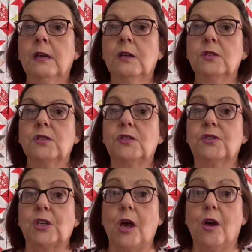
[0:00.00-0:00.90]

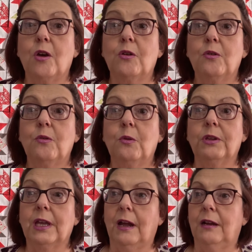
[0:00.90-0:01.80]
So,
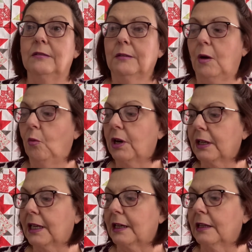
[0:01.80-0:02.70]
yeah, I want to
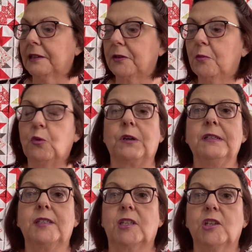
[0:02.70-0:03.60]
get a little more
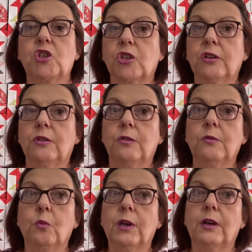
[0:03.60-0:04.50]
intentional
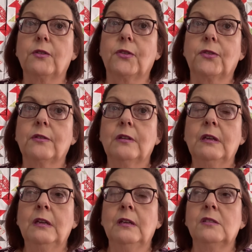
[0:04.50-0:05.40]
with
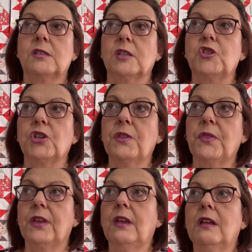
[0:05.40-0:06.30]
stitching
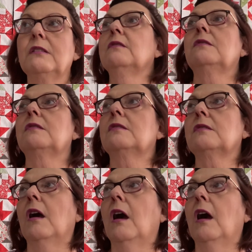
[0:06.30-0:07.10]
things